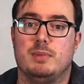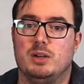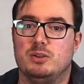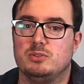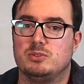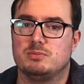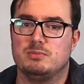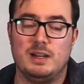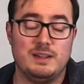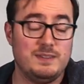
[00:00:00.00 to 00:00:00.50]

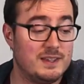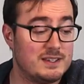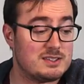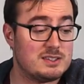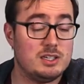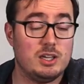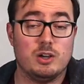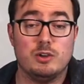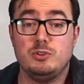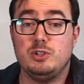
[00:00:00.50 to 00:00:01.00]
mode, and that's
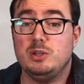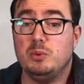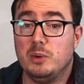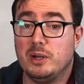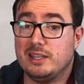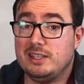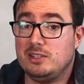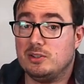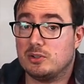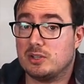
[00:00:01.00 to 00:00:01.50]
the only
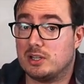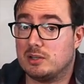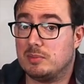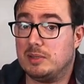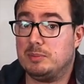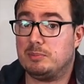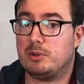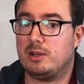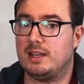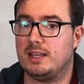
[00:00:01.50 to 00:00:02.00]
way you're going to
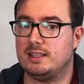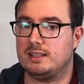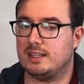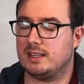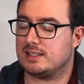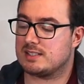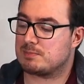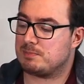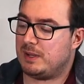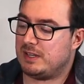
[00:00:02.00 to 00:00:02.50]
be playing
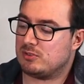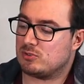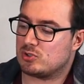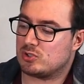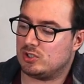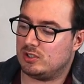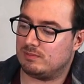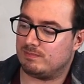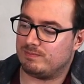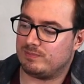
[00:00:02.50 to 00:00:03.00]
the
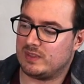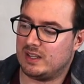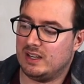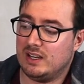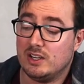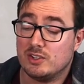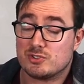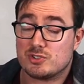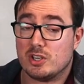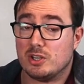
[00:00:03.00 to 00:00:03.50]
expansion.
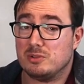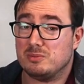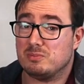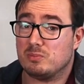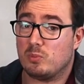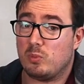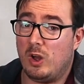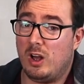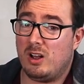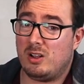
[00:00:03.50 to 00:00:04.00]
So
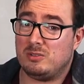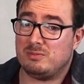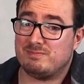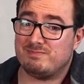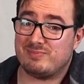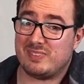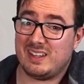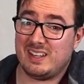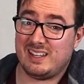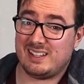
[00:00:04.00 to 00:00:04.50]

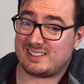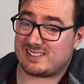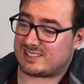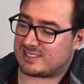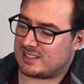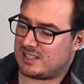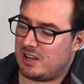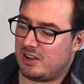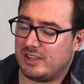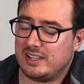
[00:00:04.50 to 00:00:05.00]
while
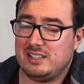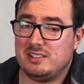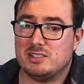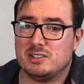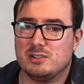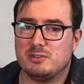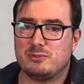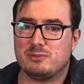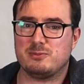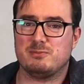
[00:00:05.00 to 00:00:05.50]
it's kind
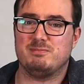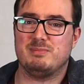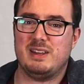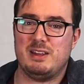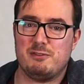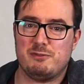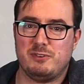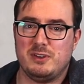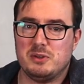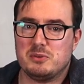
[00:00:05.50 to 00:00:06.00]
of,
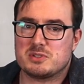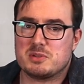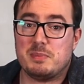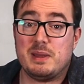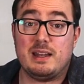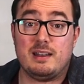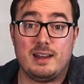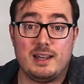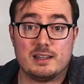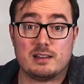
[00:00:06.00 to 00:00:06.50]
it feels a
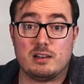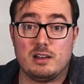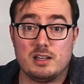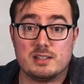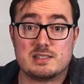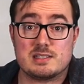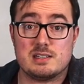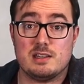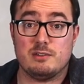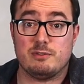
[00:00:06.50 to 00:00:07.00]
bit
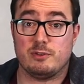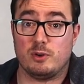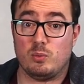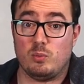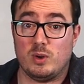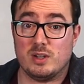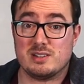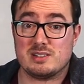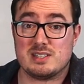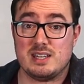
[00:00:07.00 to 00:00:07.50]
lackluster for
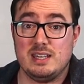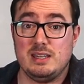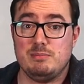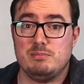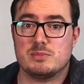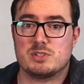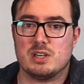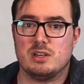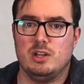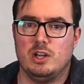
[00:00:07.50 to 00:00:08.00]
one
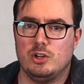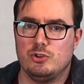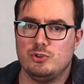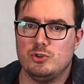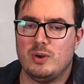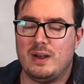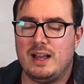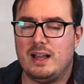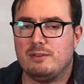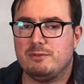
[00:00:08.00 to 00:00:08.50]
team to
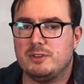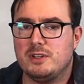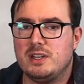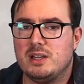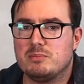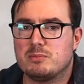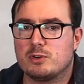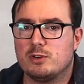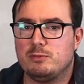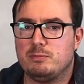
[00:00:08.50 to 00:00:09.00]
not have the
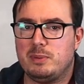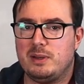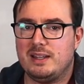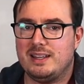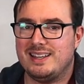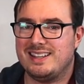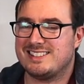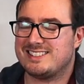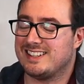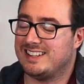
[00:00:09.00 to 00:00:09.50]
number of
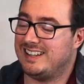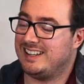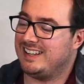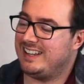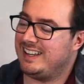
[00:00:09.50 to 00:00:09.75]
players,